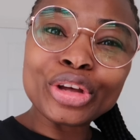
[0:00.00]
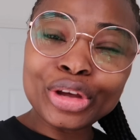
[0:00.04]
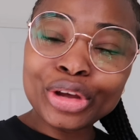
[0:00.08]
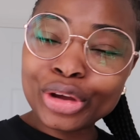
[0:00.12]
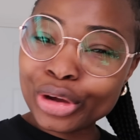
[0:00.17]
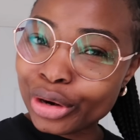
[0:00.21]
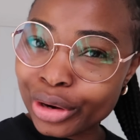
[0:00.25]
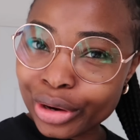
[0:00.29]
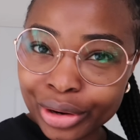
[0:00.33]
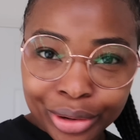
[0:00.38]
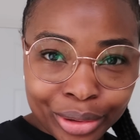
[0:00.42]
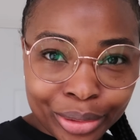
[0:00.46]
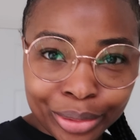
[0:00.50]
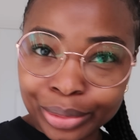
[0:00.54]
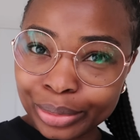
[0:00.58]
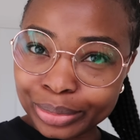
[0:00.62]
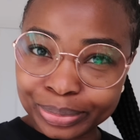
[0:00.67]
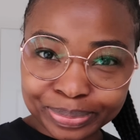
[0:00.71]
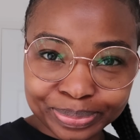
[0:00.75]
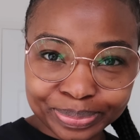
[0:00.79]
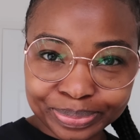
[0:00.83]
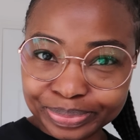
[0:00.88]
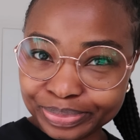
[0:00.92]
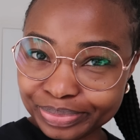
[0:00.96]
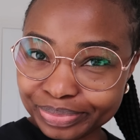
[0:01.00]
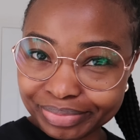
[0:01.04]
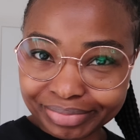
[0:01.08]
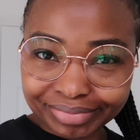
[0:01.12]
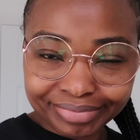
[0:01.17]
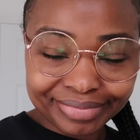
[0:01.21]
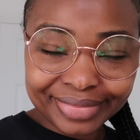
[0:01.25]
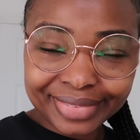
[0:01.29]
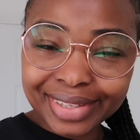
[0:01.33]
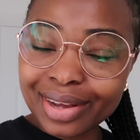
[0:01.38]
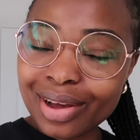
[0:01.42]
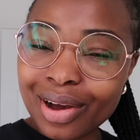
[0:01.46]
girl,
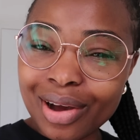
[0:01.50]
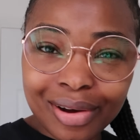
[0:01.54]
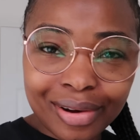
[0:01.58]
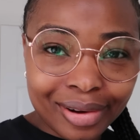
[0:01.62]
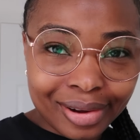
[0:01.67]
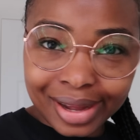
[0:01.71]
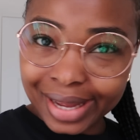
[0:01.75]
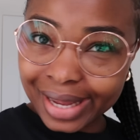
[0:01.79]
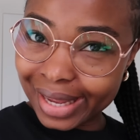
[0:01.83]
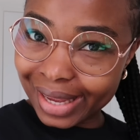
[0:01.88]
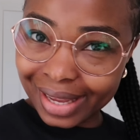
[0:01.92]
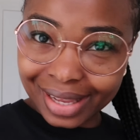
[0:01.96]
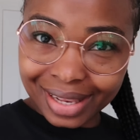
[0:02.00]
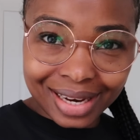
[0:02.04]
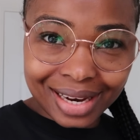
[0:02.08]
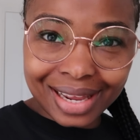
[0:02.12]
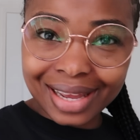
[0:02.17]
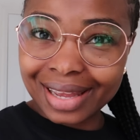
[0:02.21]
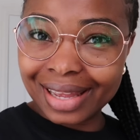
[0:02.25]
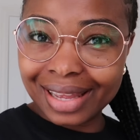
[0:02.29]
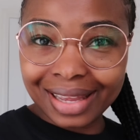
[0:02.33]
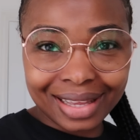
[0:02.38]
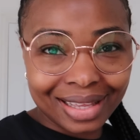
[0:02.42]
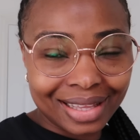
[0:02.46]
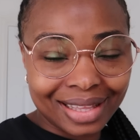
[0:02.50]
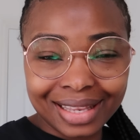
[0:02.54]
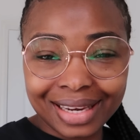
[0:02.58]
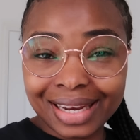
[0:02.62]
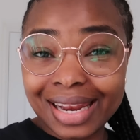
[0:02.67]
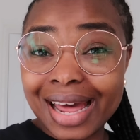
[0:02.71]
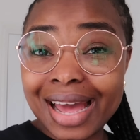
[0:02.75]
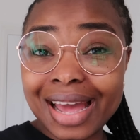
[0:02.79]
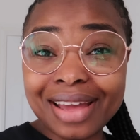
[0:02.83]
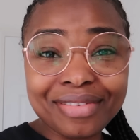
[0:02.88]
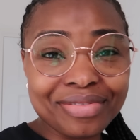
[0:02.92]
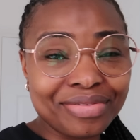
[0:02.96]
guy, like,
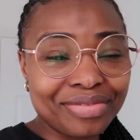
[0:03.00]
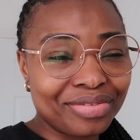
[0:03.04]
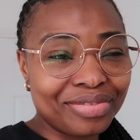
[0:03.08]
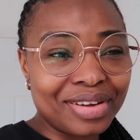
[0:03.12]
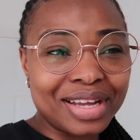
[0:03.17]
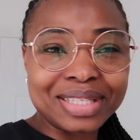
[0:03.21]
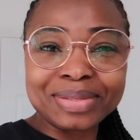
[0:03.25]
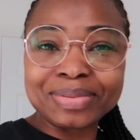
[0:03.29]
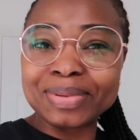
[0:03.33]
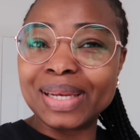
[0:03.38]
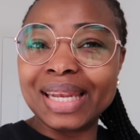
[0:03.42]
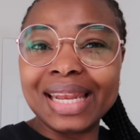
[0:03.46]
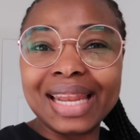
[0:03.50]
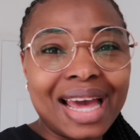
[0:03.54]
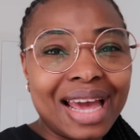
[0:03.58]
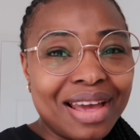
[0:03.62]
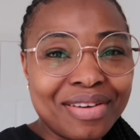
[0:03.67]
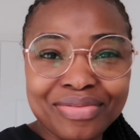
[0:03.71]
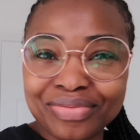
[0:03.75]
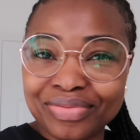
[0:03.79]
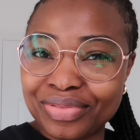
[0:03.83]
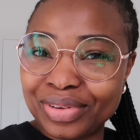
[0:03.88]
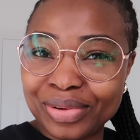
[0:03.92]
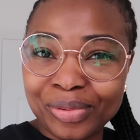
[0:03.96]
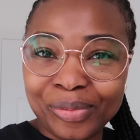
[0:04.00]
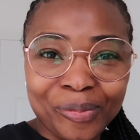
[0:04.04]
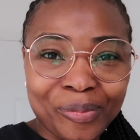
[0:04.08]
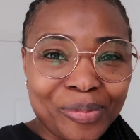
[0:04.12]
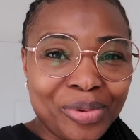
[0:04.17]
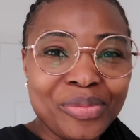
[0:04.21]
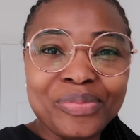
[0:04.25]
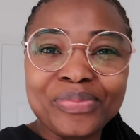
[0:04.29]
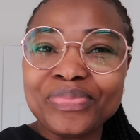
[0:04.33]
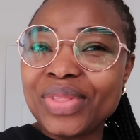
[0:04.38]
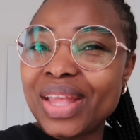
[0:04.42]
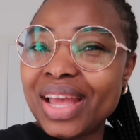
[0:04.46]
life has been life
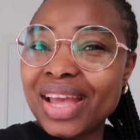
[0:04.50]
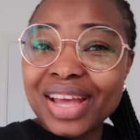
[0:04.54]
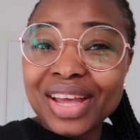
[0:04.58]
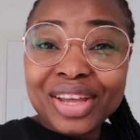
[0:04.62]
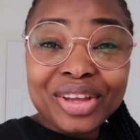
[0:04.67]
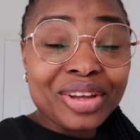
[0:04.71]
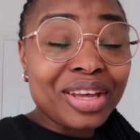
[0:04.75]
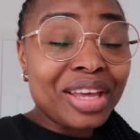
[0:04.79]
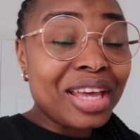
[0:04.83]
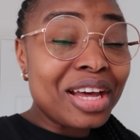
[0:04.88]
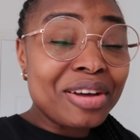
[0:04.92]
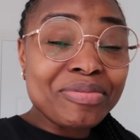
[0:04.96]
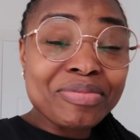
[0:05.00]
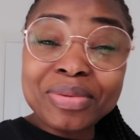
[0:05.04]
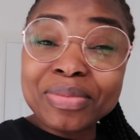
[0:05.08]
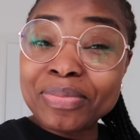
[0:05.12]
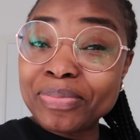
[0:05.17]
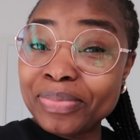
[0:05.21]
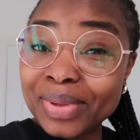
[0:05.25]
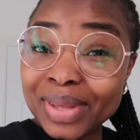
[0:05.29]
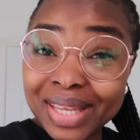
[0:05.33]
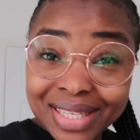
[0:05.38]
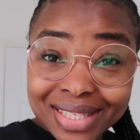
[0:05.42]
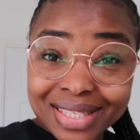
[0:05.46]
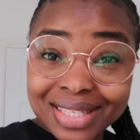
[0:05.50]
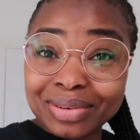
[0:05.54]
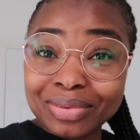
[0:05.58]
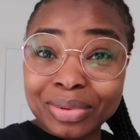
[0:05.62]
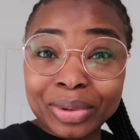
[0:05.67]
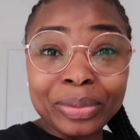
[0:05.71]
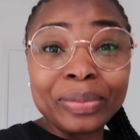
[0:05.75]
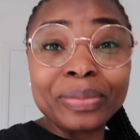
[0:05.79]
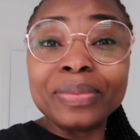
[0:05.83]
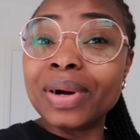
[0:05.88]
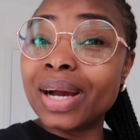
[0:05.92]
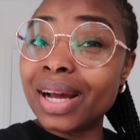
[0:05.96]
filming. Like, I've been busy
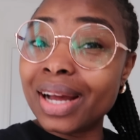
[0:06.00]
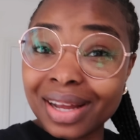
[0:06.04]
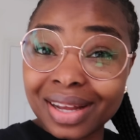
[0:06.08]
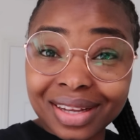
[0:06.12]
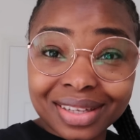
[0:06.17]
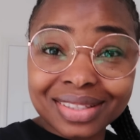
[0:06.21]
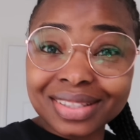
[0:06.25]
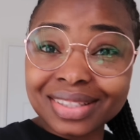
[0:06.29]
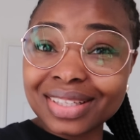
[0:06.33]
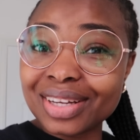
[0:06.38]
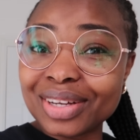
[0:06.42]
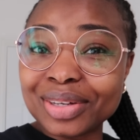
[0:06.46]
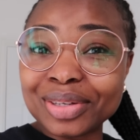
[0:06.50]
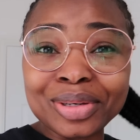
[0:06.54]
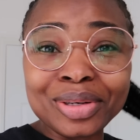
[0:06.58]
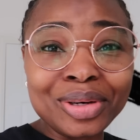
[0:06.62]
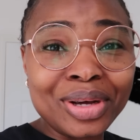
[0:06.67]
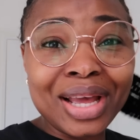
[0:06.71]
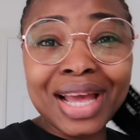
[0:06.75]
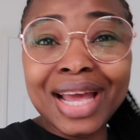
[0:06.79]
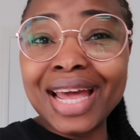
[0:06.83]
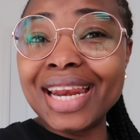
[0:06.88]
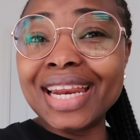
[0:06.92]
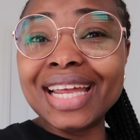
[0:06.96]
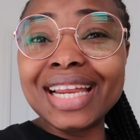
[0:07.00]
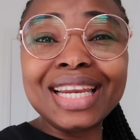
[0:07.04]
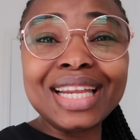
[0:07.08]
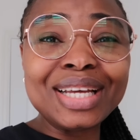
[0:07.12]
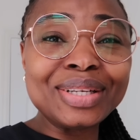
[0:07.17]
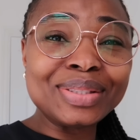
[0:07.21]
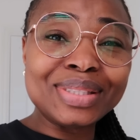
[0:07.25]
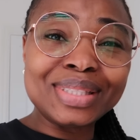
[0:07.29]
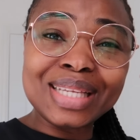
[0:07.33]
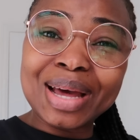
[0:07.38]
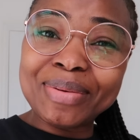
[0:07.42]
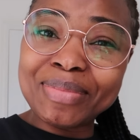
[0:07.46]
with work, so any
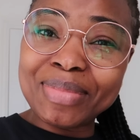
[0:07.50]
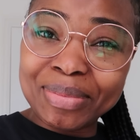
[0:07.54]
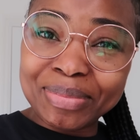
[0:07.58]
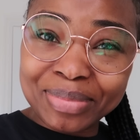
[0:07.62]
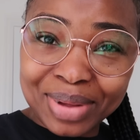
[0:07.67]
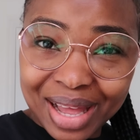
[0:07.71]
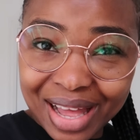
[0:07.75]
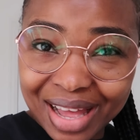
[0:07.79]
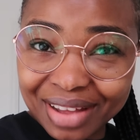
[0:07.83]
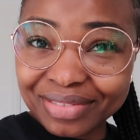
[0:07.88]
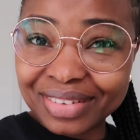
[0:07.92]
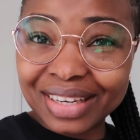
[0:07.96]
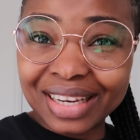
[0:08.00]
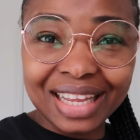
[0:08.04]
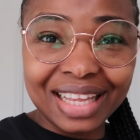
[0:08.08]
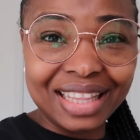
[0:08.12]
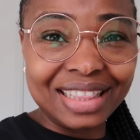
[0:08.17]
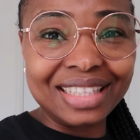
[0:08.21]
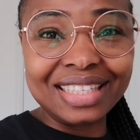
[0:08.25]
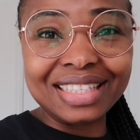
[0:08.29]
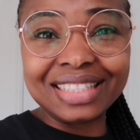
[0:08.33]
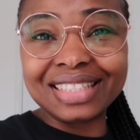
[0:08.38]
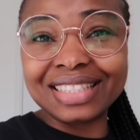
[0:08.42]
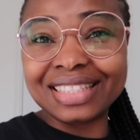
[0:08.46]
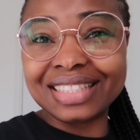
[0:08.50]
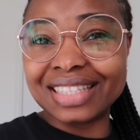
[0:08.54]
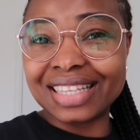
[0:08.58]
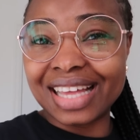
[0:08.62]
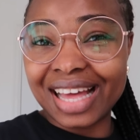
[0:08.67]
little time I'm having like this,